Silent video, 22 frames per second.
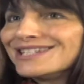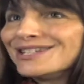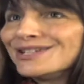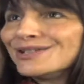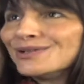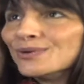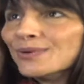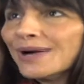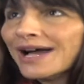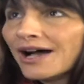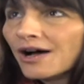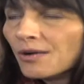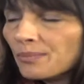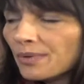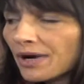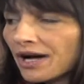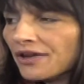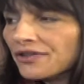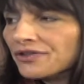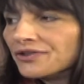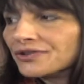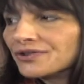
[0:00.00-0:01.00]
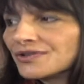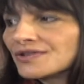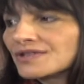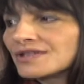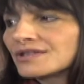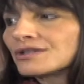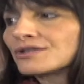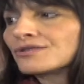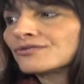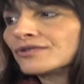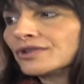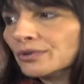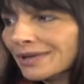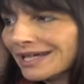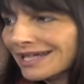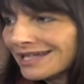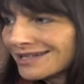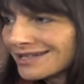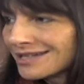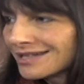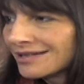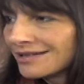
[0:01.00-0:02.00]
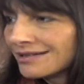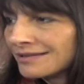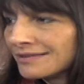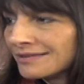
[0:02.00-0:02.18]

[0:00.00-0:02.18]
to help others through it.